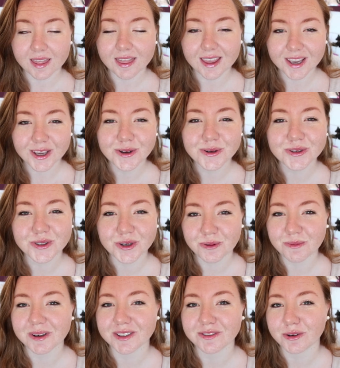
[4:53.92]
Thank you so
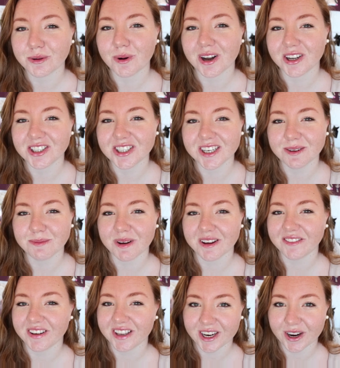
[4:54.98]
much for watching my
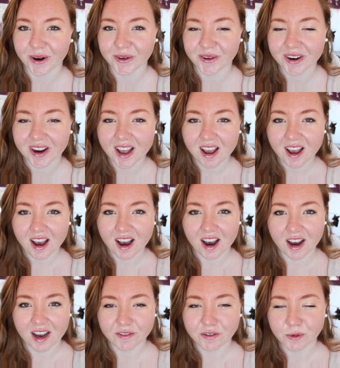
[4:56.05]
video.
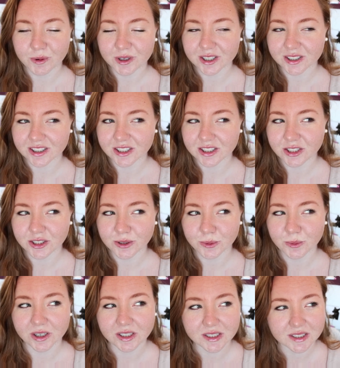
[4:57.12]
If you want to continue
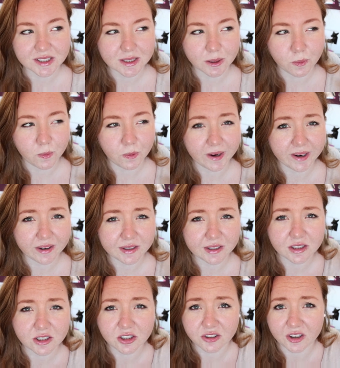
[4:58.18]
watching some
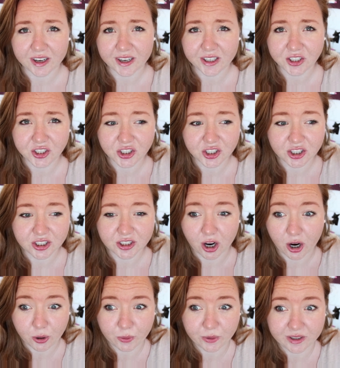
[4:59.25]
weird, strange,
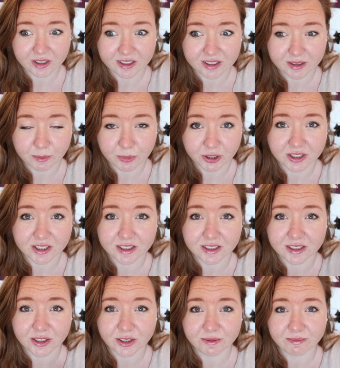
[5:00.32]
awkward
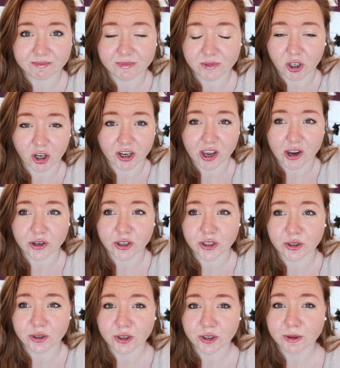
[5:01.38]
person talking on
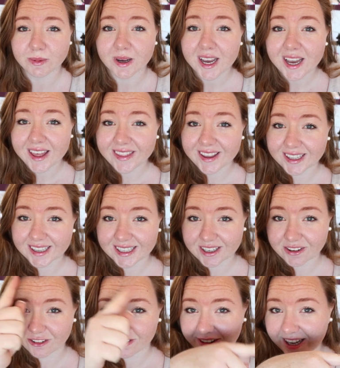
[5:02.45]
YouTube, then
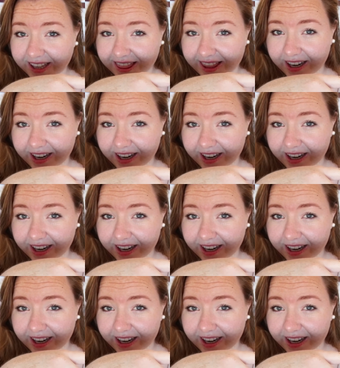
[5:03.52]
click right